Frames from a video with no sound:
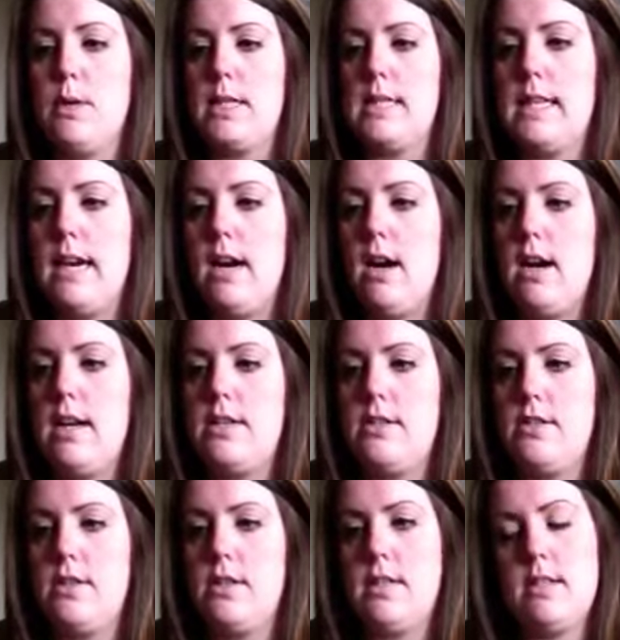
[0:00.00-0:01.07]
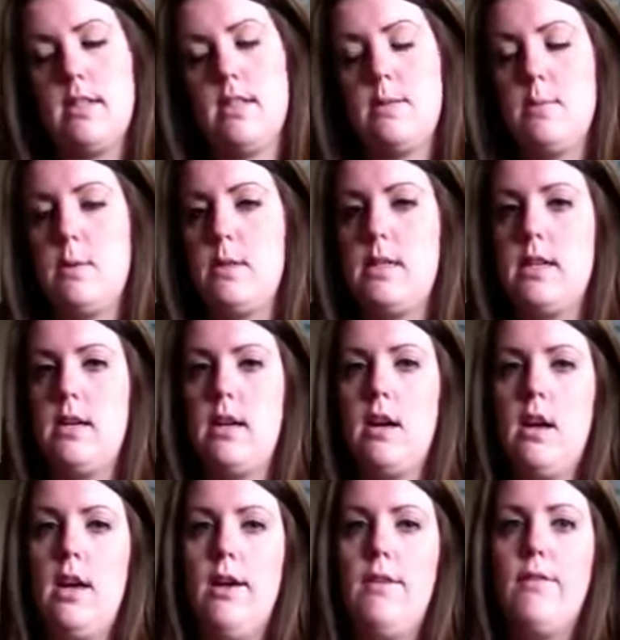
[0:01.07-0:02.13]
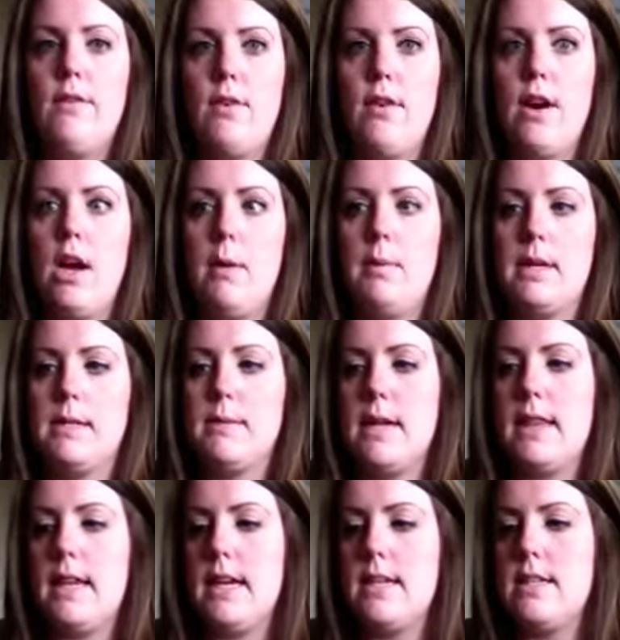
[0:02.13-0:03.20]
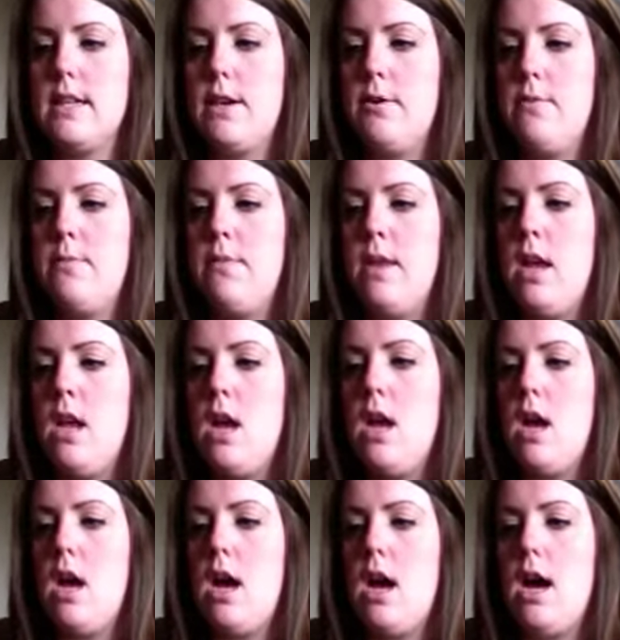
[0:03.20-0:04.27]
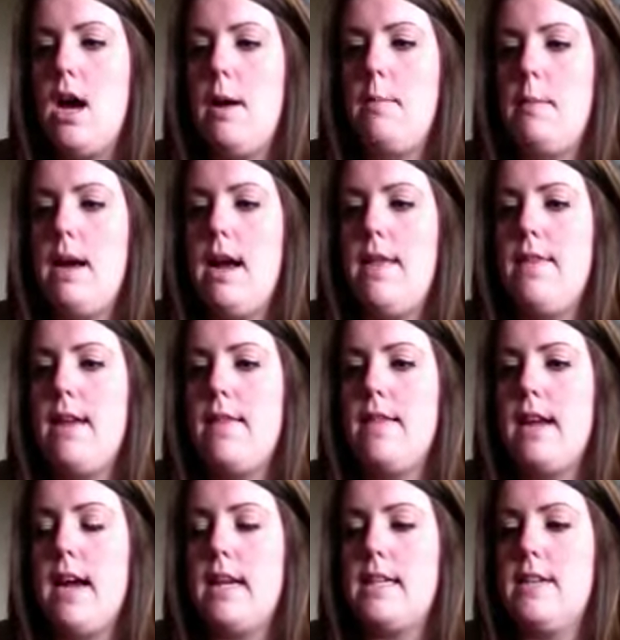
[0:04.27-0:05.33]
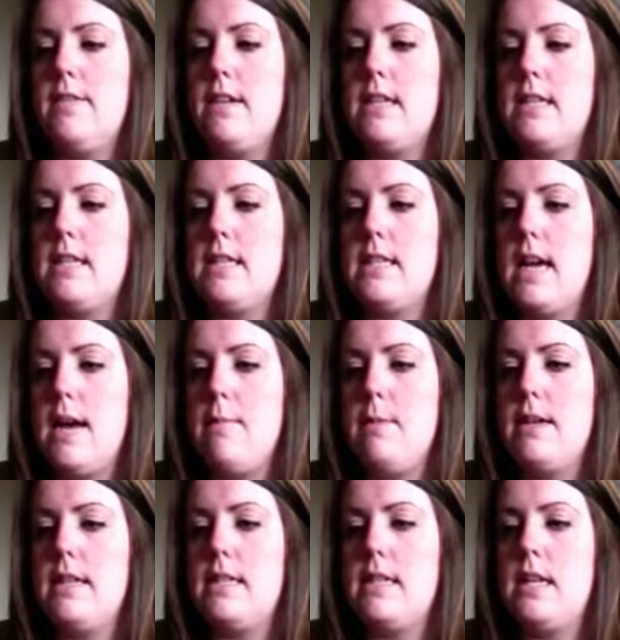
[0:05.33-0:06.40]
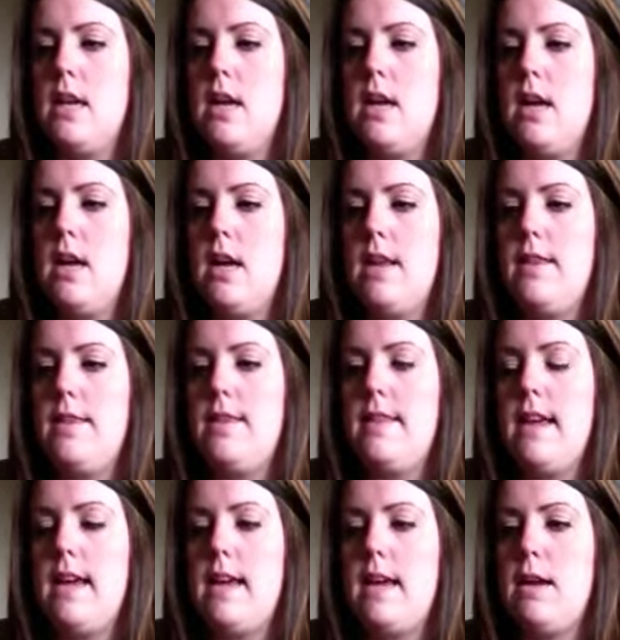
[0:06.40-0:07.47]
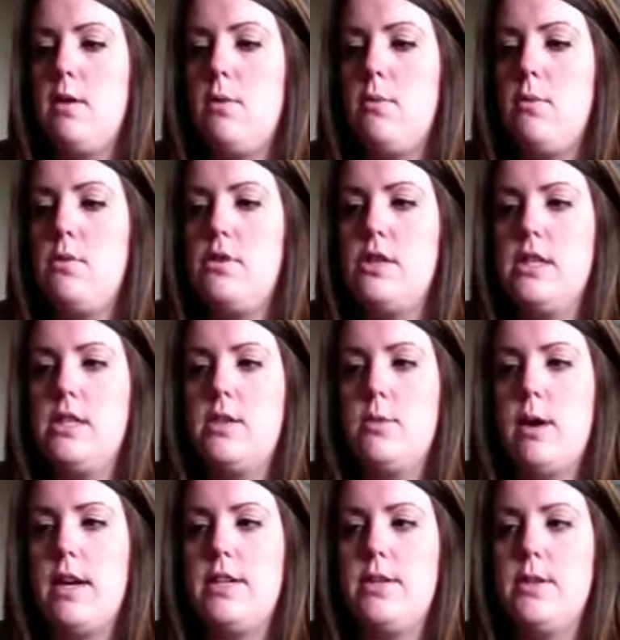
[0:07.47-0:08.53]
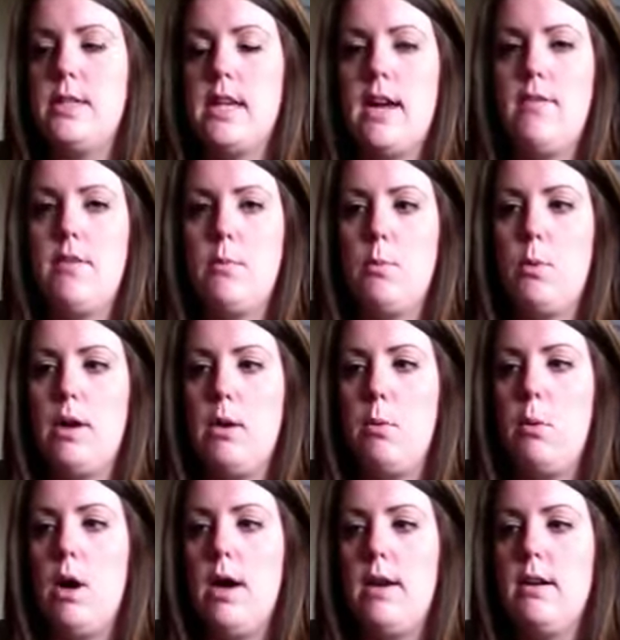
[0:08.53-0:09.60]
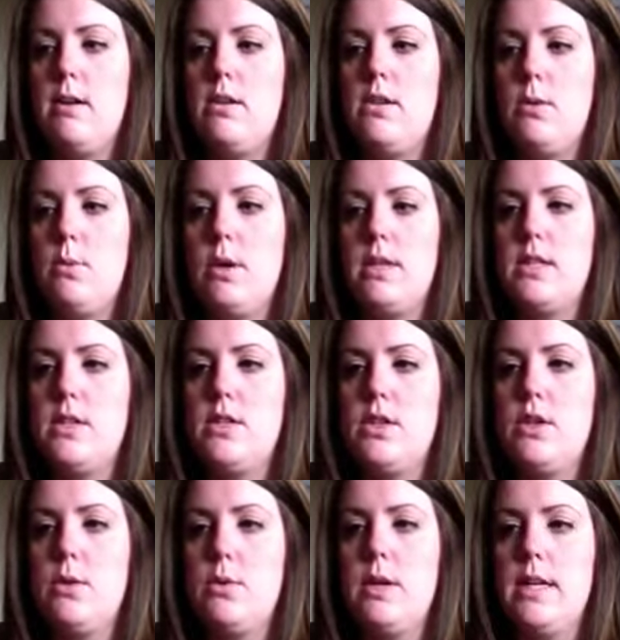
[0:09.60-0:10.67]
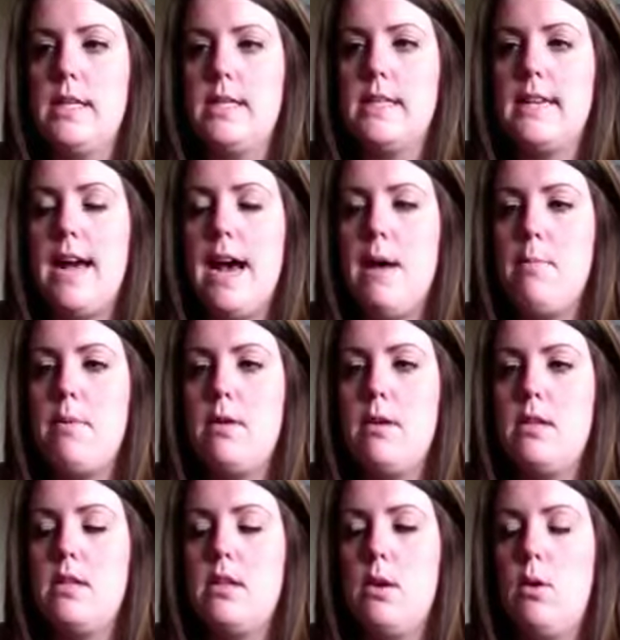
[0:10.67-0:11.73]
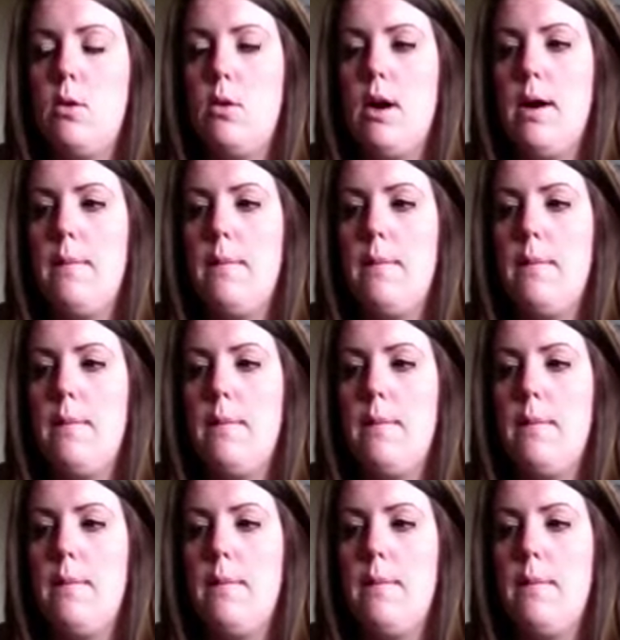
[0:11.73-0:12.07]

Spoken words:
there. It's just supposed to further help explain things to you. And then the activities and assignments, they just direct you aside from week 1 to what's due in SNAP. So